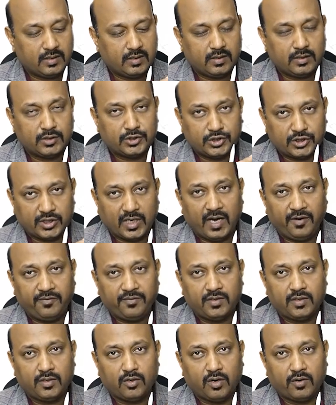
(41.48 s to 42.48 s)

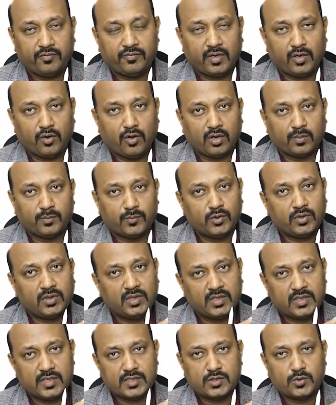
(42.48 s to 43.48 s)
shaft of a long bone,
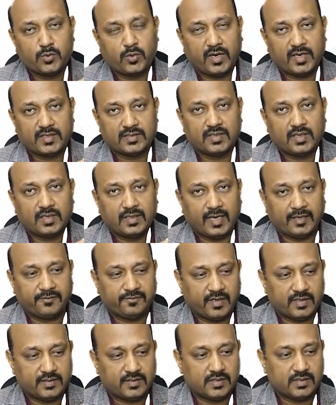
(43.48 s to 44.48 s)
is known as the
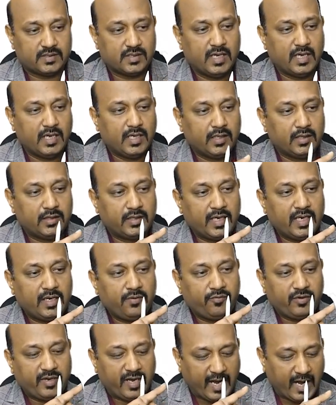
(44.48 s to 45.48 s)
diaphysis. Then
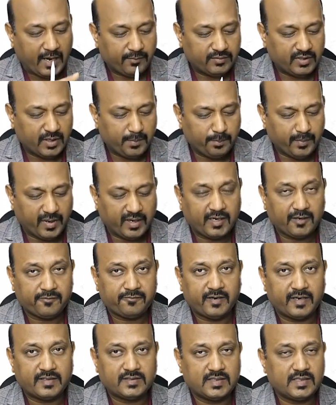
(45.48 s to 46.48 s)
we have the
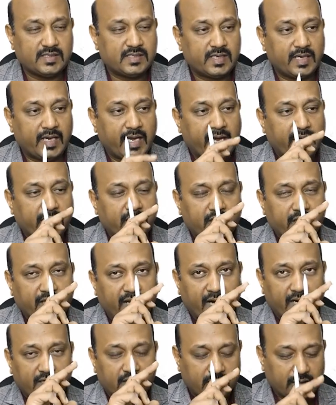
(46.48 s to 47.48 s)
metaphysis, and
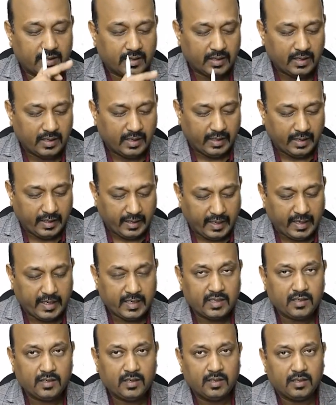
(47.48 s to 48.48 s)
at the
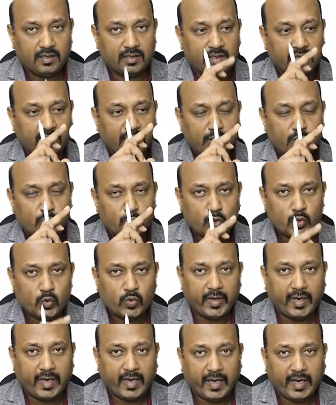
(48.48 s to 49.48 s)
end there are
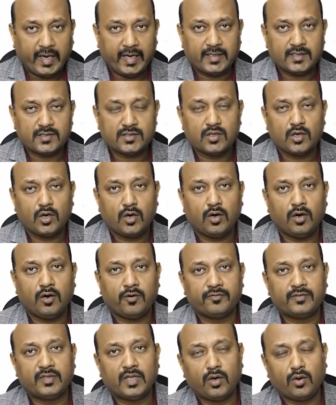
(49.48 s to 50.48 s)
two ends
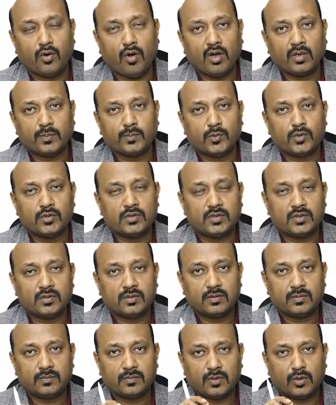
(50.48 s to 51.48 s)
of the long bone
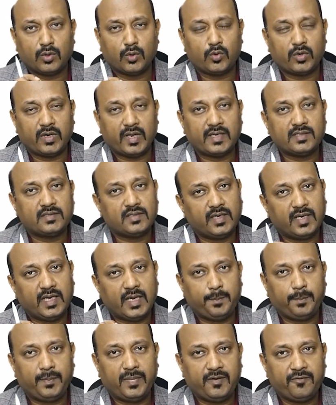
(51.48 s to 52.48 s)
known as
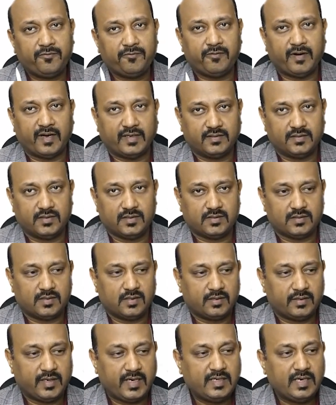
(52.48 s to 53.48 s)
epiphysis,
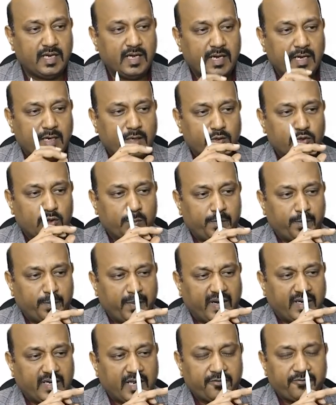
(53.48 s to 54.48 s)
right? So
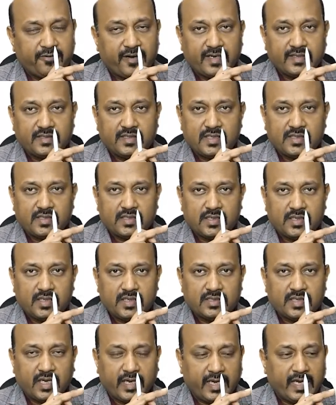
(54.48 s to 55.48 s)
metaphysis
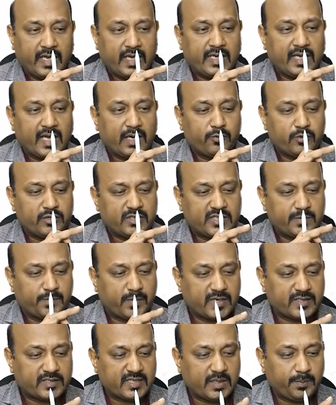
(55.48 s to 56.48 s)
is the area which is
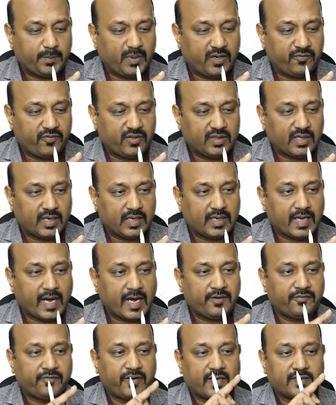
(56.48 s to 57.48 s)
present between the
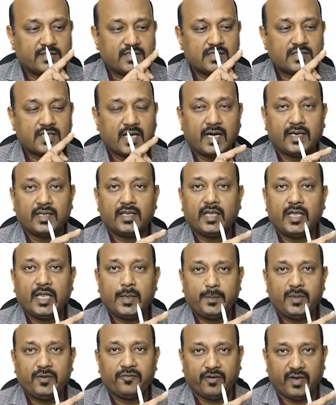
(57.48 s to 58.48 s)
diaphysis and the
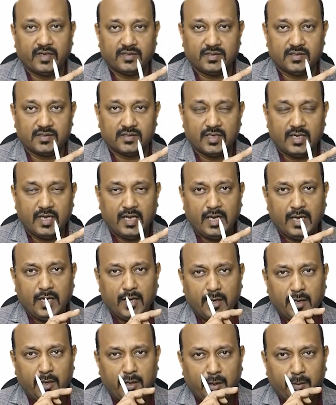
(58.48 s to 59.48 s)
epiphysis.
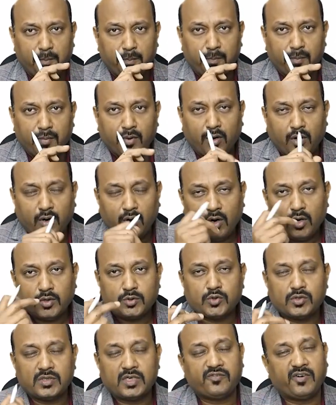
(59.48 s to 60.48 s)
How
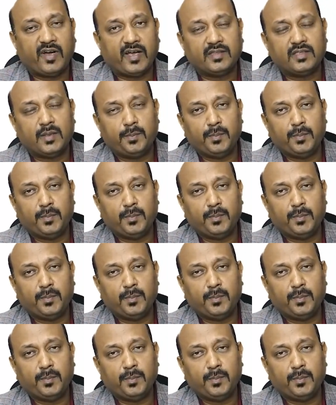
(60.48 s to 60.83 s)
to define the